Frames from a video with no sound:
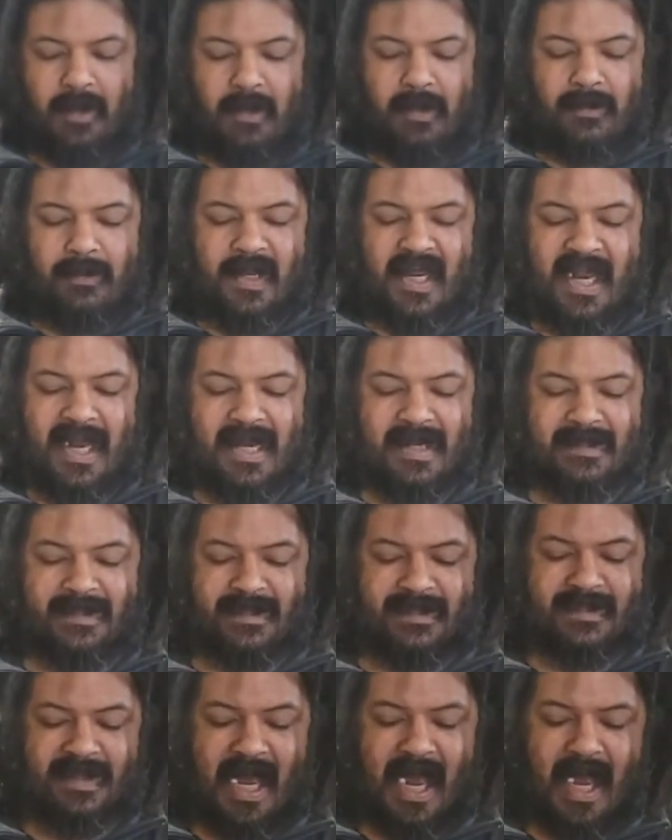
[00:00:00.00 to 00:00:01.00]
The
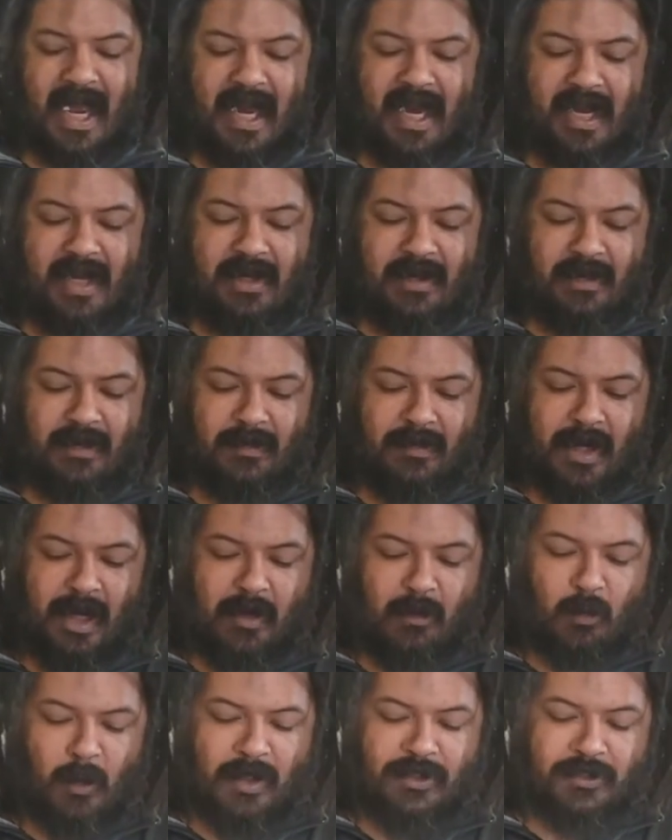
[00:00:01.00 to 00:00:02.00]
inside
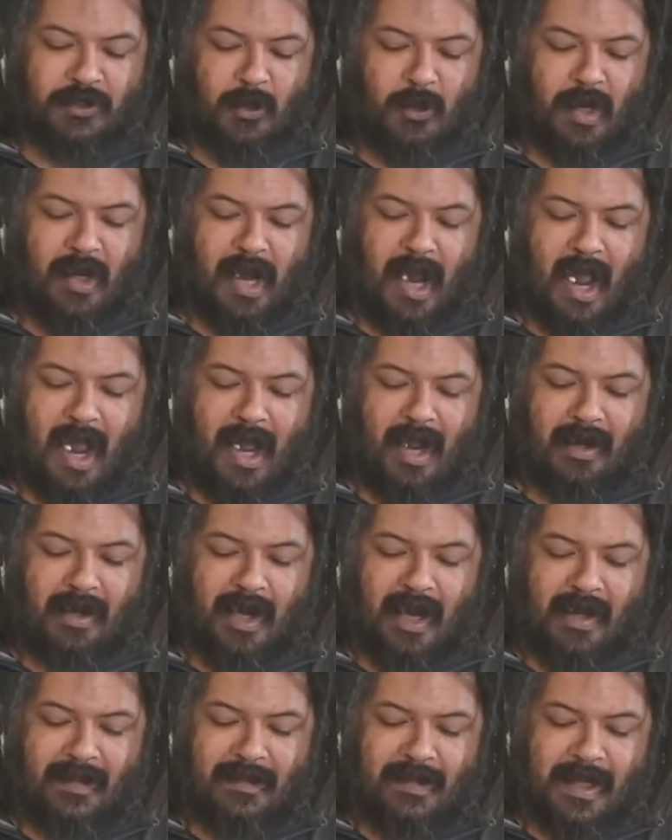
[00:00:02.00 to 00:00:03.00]
and what's going
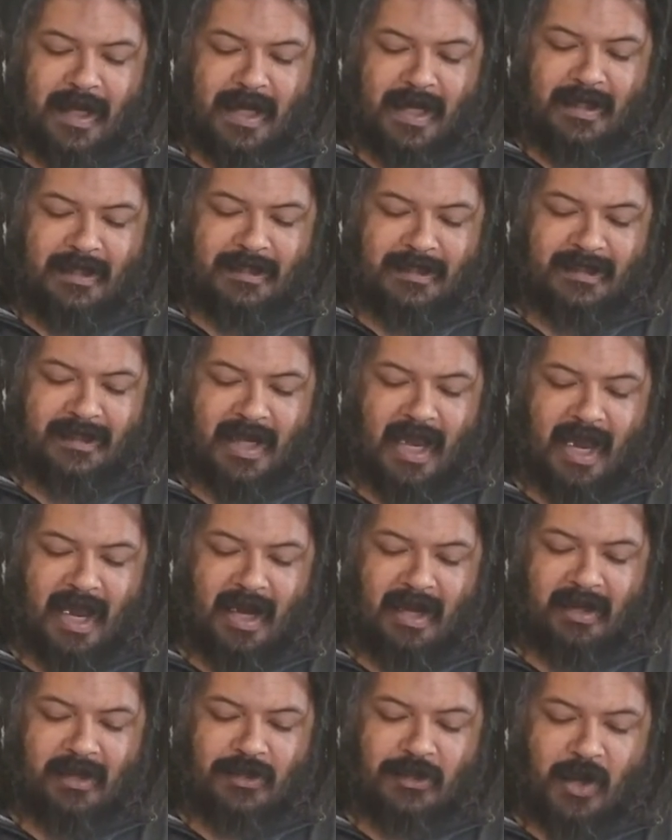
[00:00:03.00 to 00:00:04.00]
on the
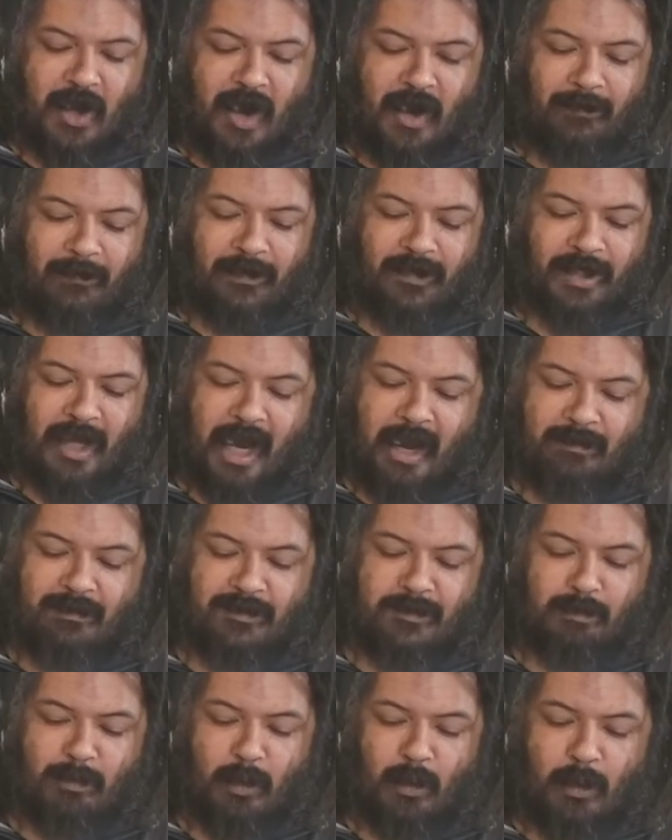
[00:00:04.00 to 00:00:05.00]
inside is
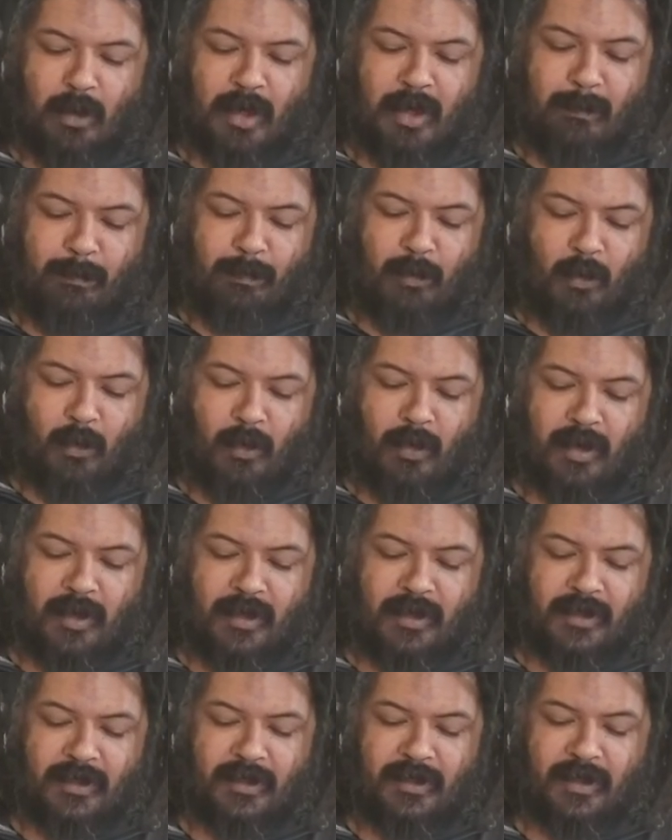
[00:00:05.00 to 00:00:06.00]
oftentimes more
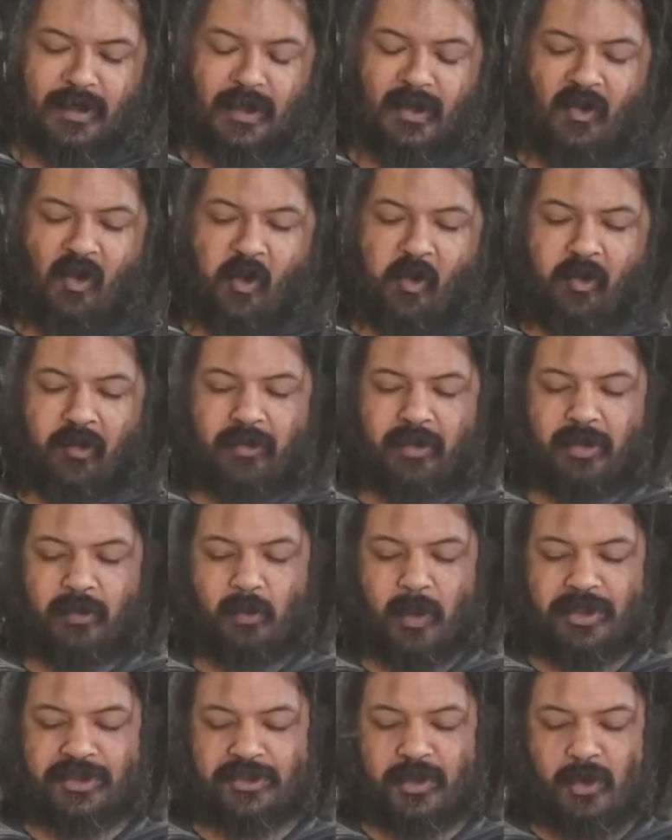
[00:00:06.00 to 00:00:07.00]
important than
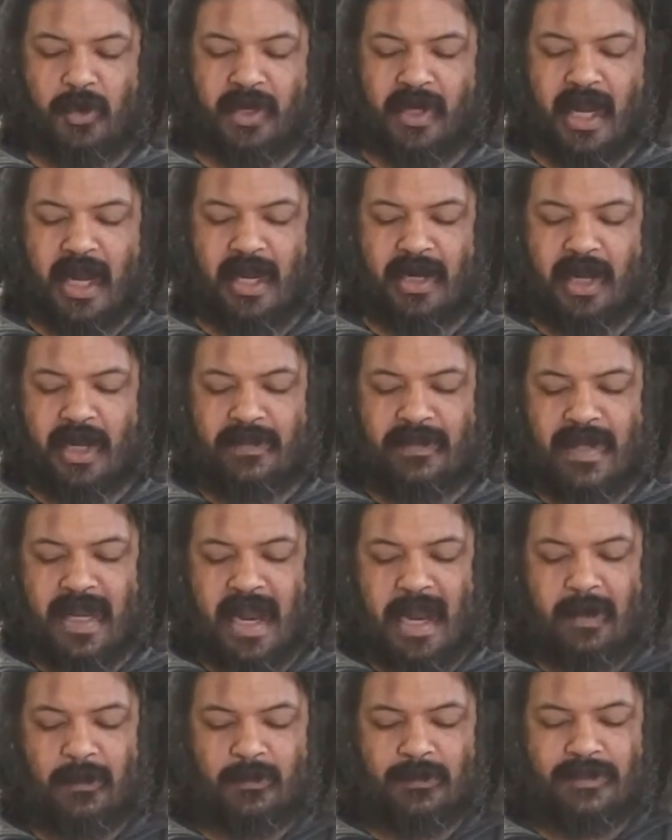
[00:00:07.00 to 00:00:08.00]
what's going on the
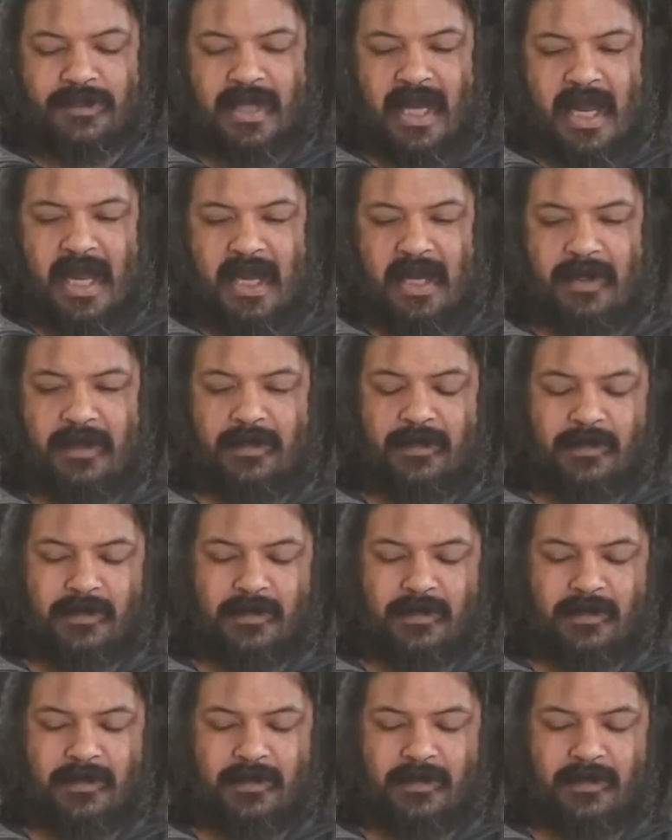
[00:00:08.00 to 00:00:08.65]
outside.